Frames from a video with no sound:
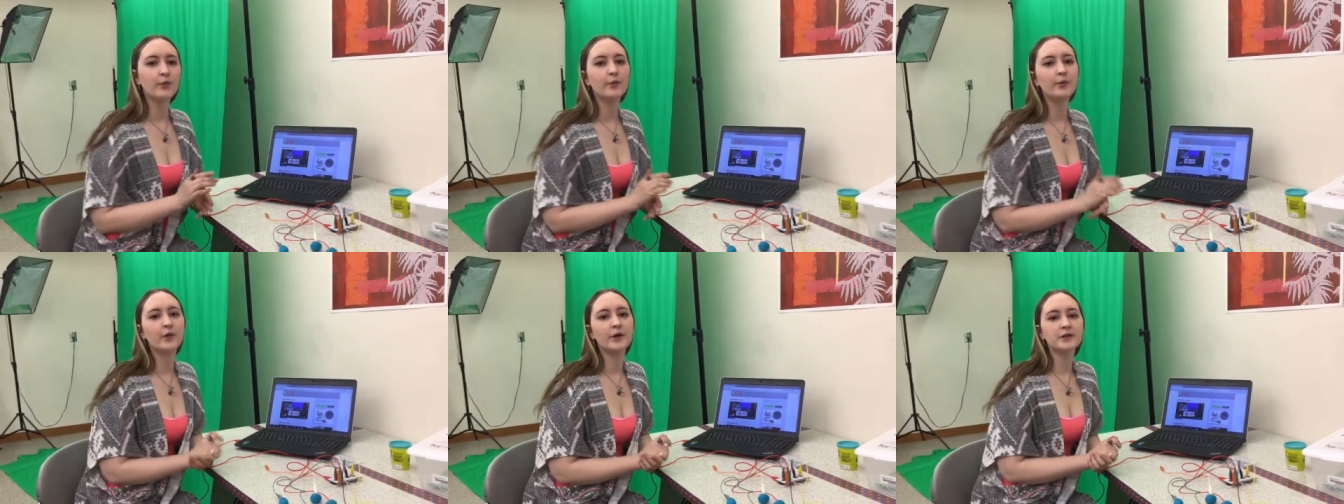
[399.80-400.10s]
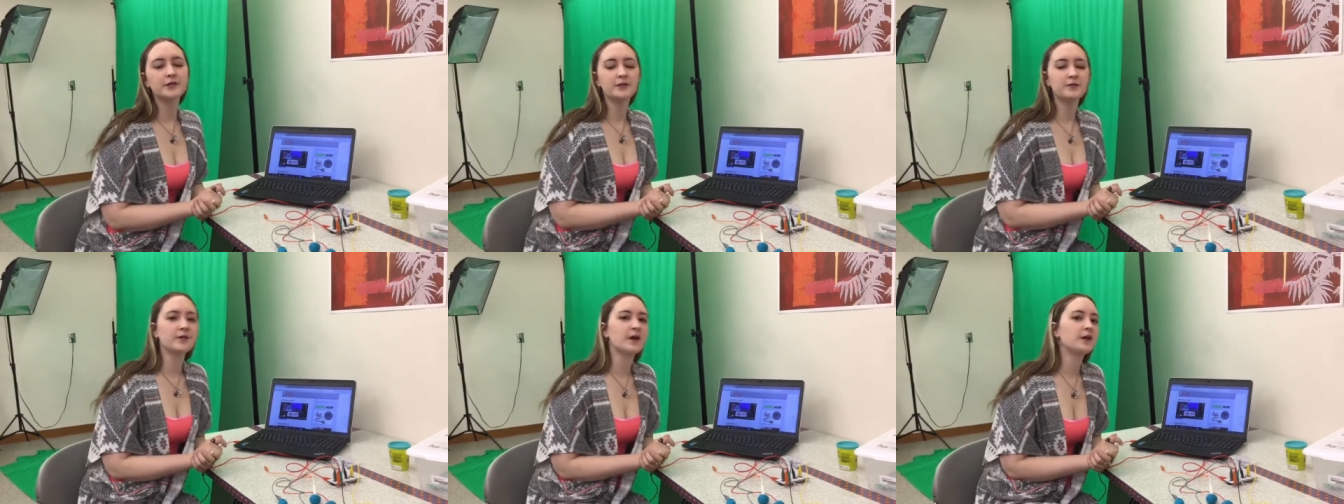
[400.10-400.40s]

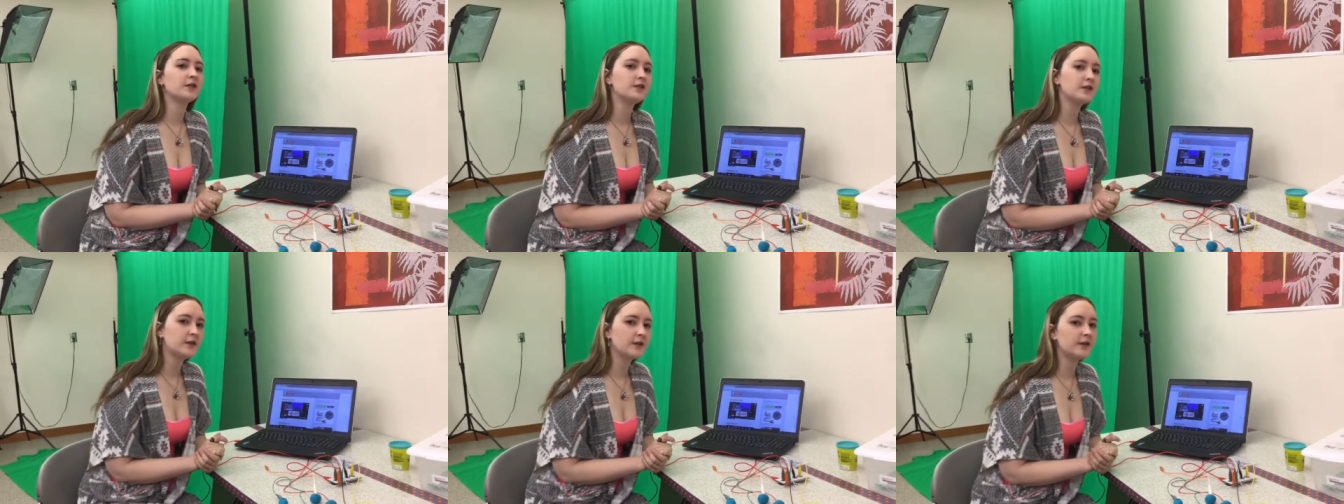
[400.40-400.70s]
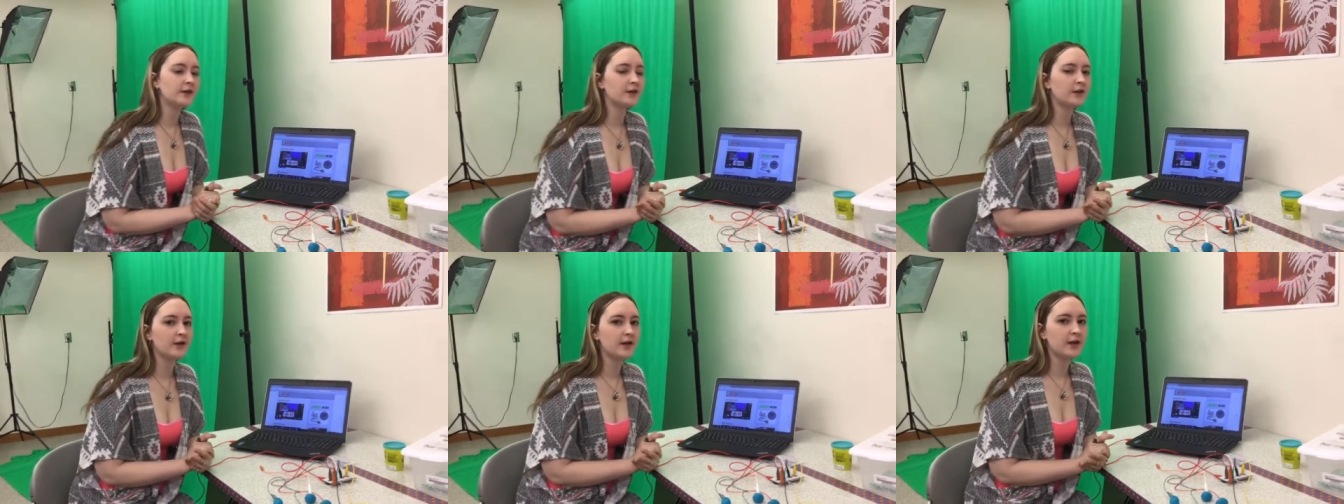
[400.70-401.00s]
once you've got your
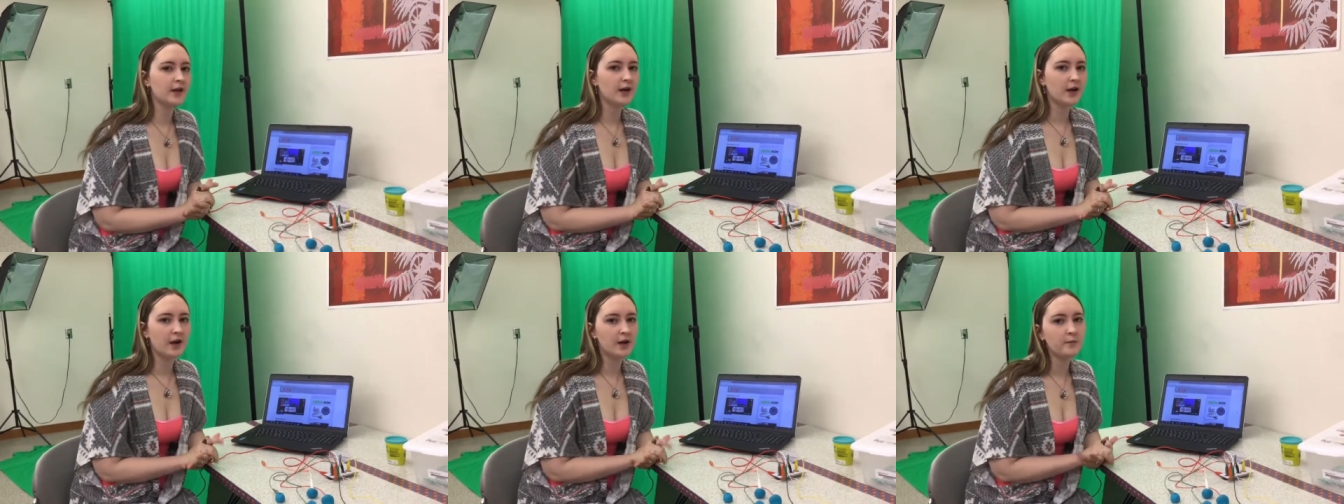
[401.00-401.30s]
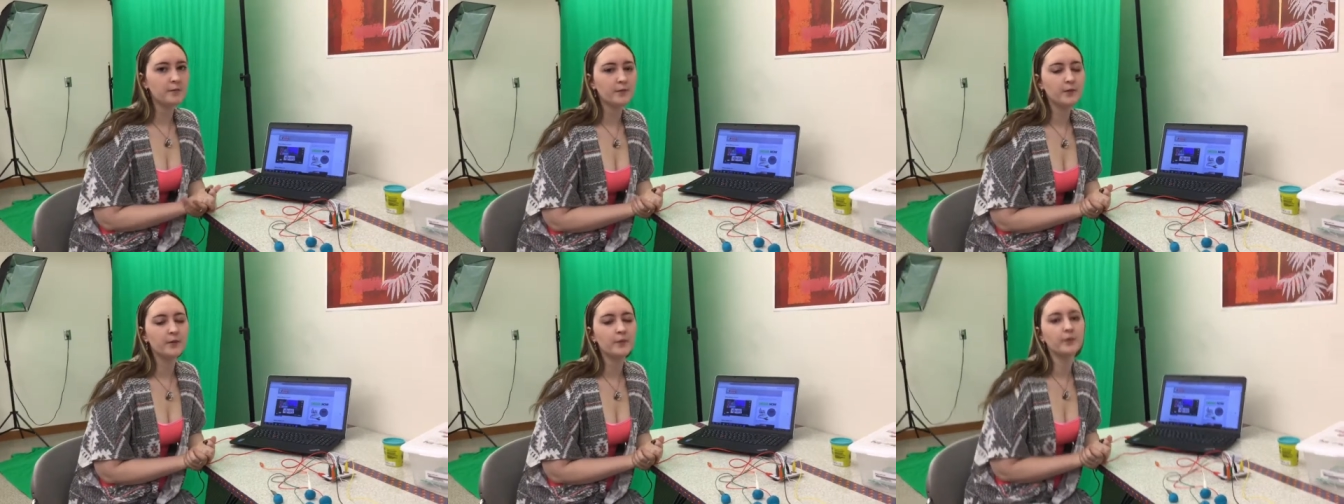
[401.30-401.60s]
internet
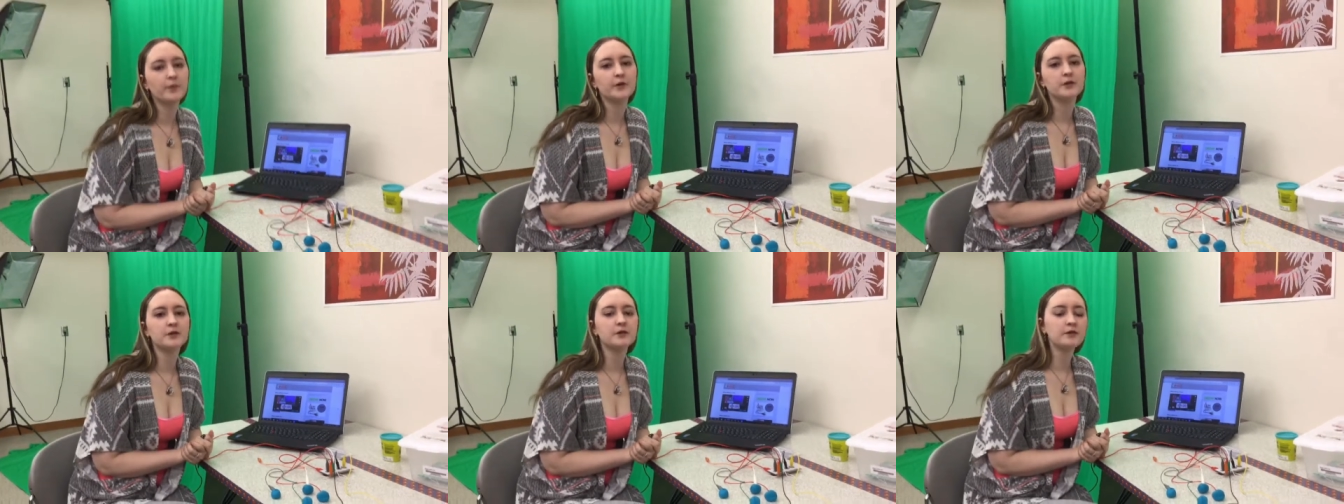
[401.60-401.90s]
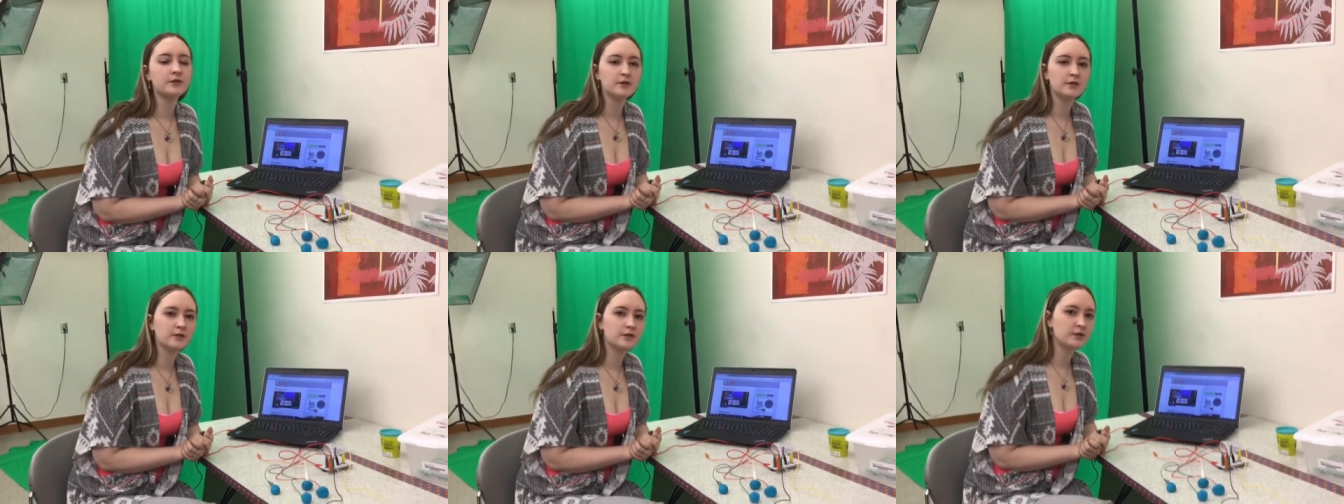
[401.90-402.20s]
up, what
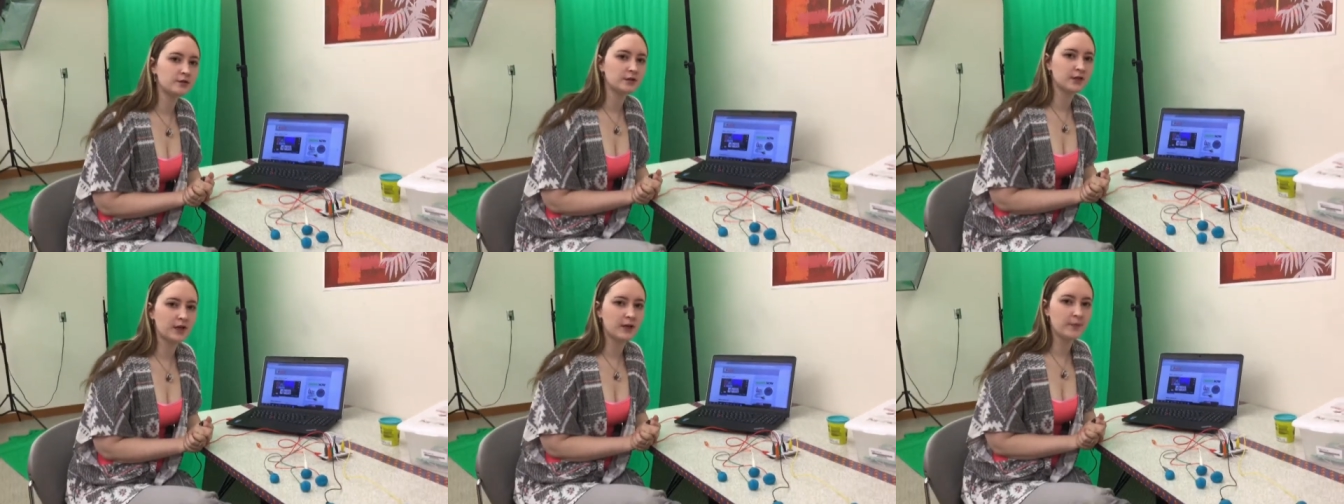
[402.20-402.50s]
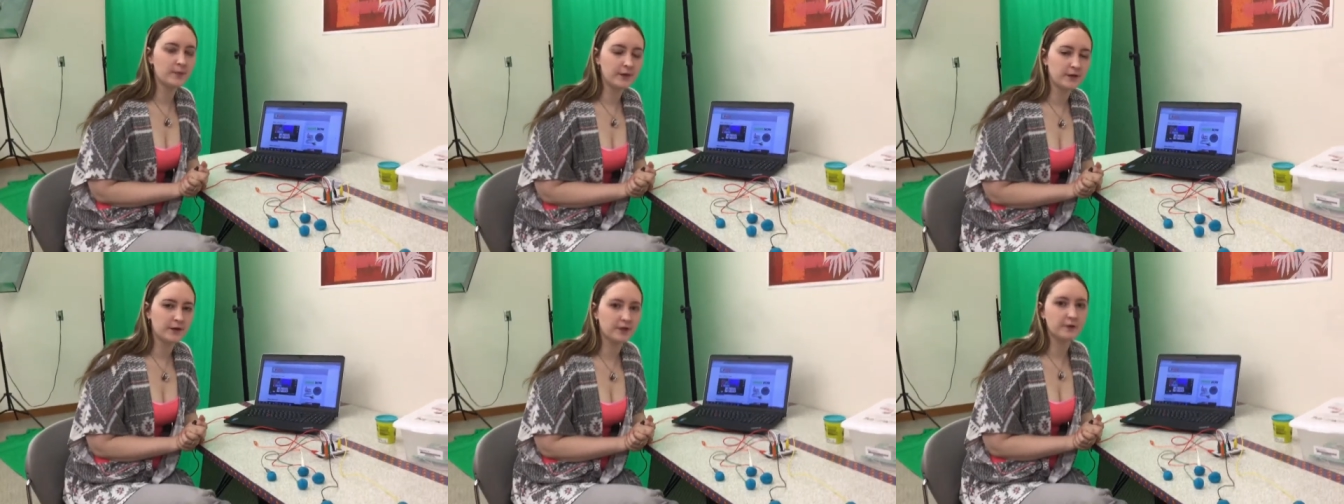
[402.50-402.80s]
you do is you
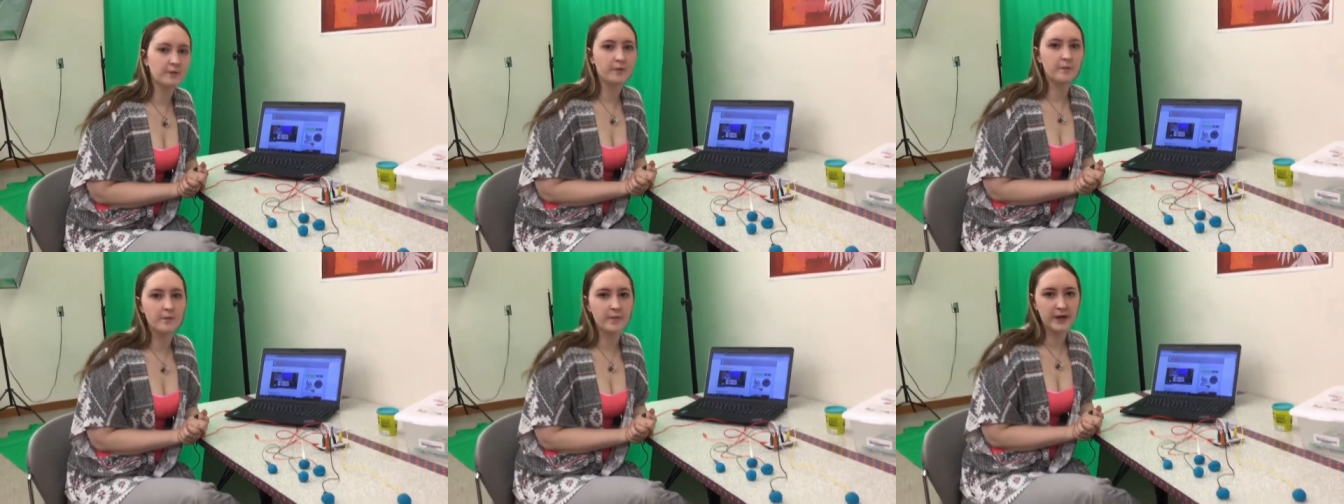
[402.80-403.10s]
type in